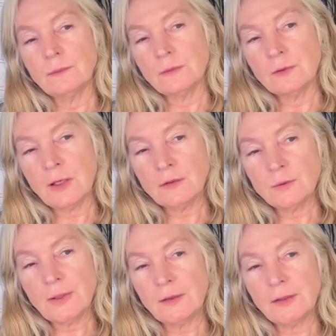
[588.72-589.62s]

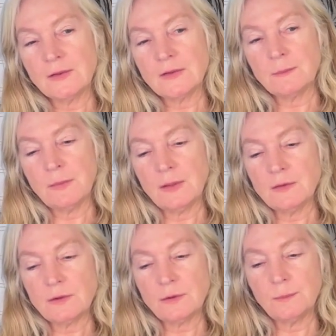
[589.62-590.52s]
non-duality is
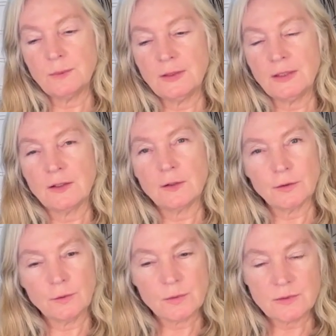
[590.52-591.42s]
meant to be
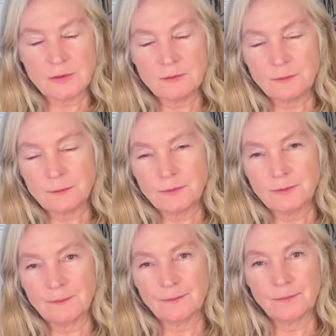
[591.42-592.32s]
inclusive.
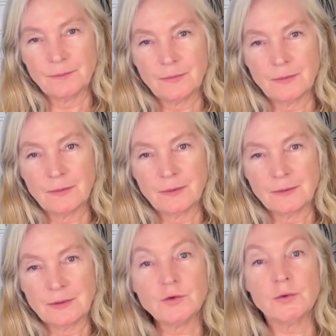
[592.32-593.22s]

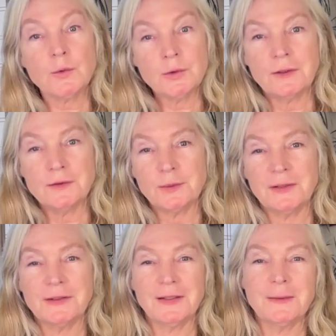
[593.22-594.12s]
The true
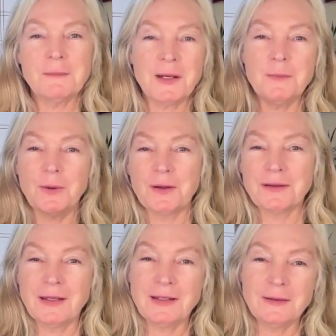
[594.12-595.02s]
non-duality in my book
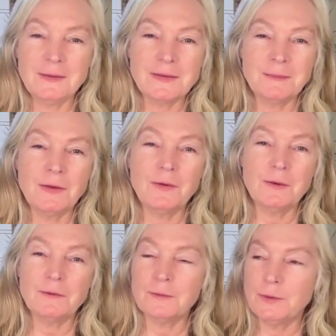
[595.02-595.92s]
and in some
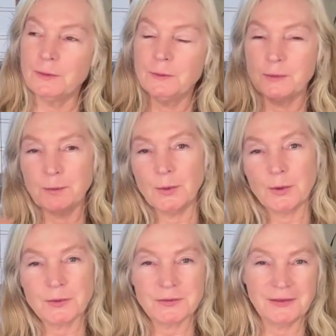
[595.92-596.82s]
other used
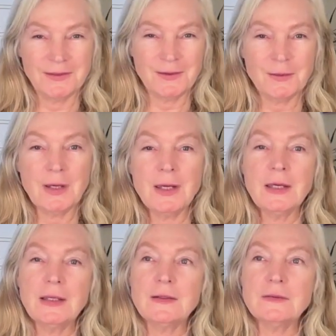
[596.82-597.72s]
books,
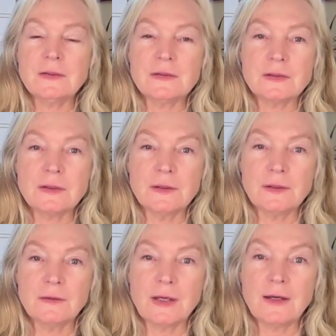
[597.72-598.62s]
this is
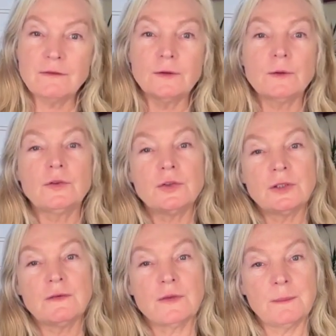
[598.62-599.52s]
the
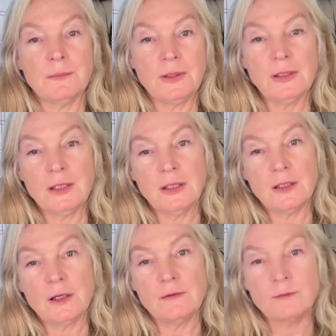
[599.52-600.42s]
evolution of the meaning
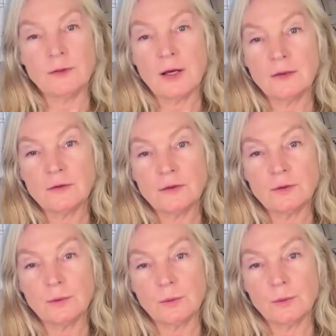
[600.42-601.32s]
of not
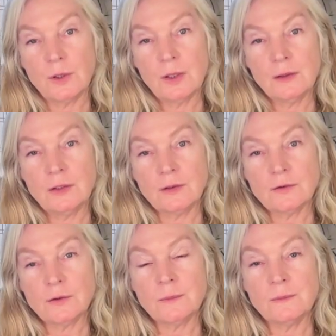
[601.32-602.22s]
two. Not
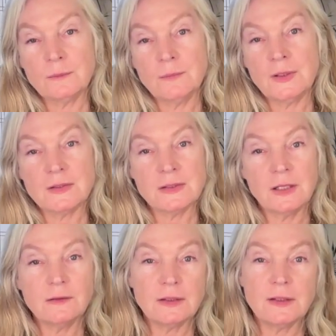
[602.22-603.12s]
to means
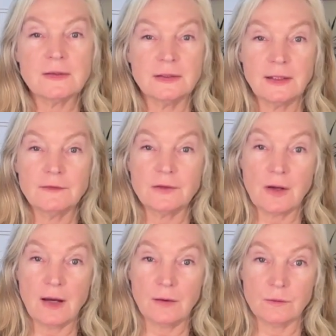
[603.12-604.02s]
nothing is left
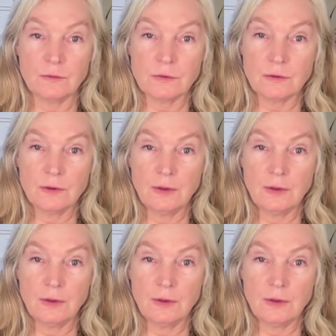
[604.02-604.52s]
out.